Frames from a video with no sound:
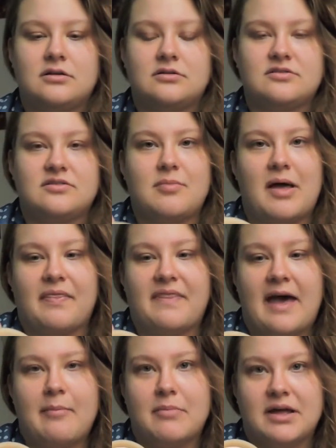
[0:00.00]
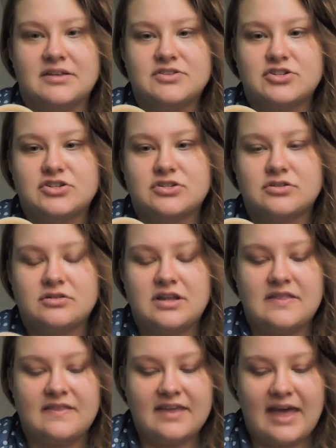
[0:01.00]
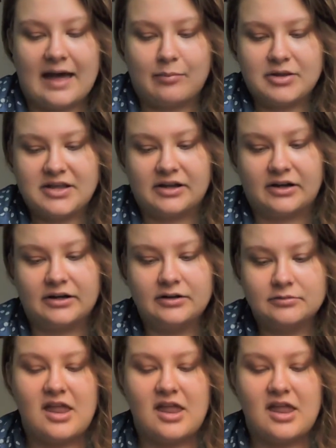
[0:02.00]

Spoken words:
just about that much in the cap here,